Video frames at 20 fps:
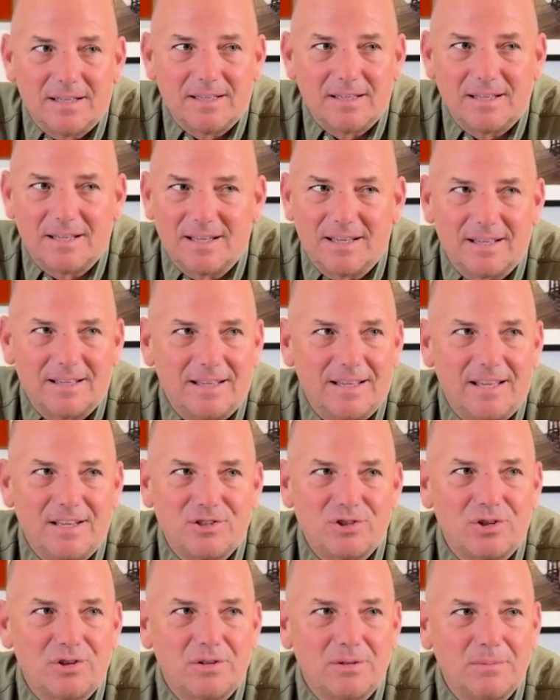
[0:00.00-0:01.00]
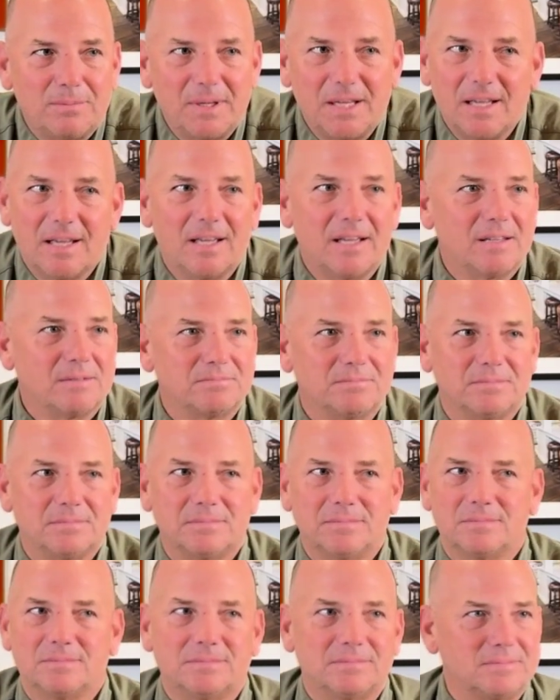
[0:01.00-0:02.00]
a
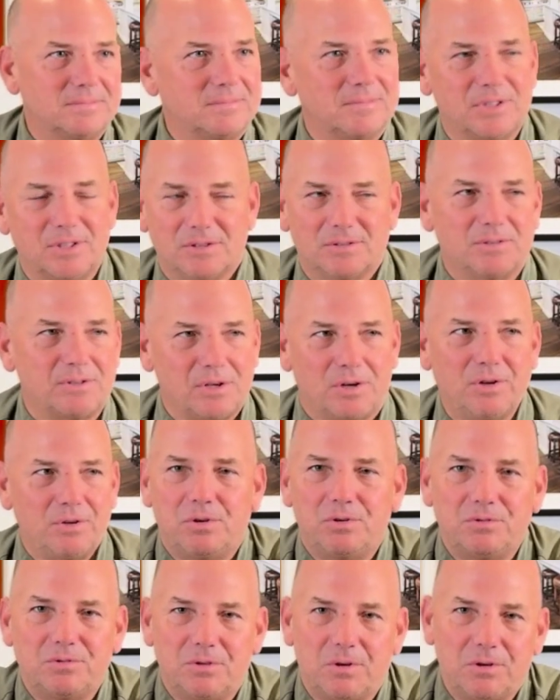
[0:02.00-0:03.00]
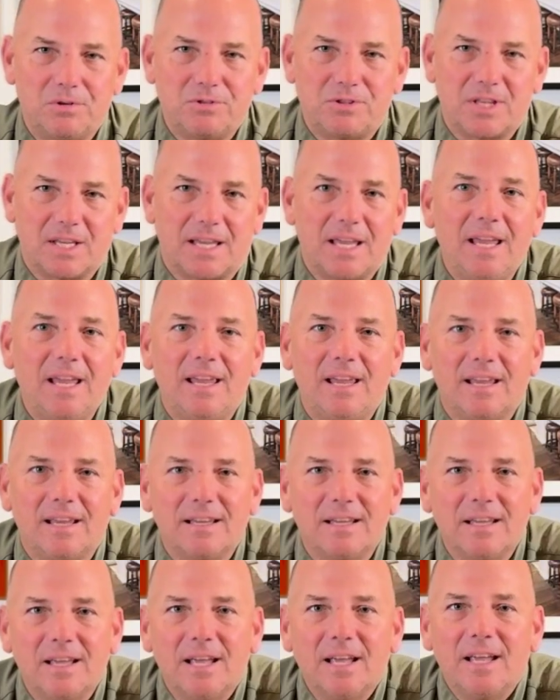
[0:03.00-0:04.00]
who's the
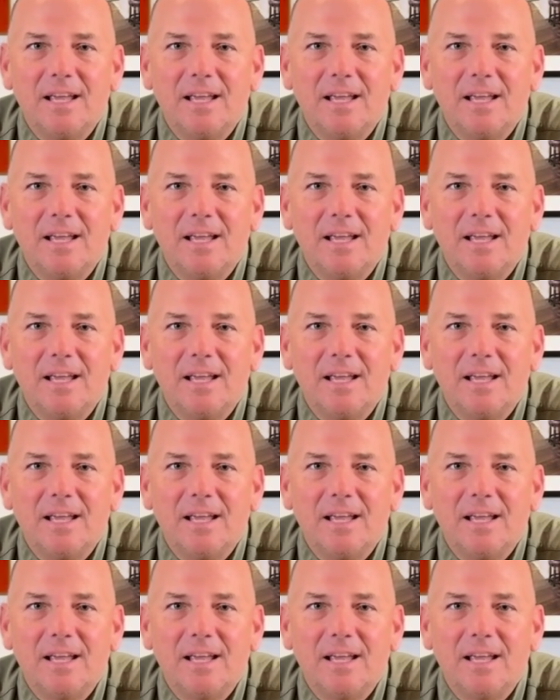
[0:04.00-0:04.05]
king.